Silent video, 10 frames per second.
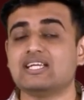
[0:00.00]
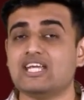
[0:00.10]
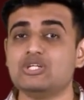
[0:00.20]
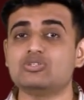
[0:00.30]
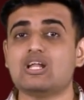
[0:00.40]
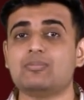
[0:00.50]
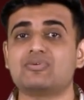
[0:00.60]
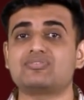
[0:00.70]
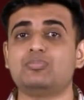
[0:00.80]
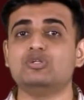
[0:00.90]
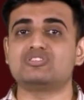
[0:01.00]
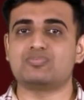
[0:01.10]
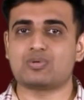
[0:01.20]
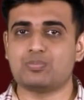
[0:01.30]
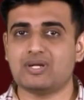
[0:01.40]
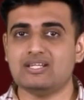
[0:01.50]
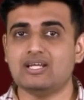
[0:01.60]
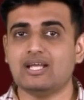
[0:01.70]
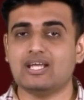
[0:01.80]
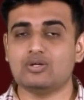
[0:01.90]
into the number of moles of propane
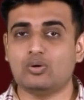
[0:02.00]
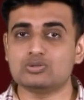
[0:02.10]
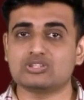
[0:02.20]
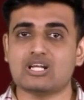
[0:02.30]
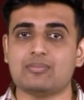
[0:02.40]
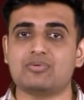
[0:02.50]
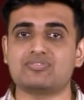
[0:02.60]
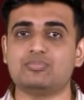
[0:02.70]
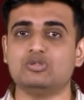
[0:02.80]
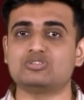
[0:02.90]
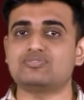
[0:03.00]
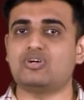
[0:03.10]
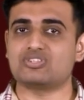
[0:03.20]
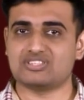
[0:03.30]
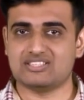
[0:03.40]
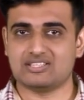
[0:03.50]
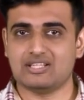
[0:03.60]
and also the number of moles of oxygen.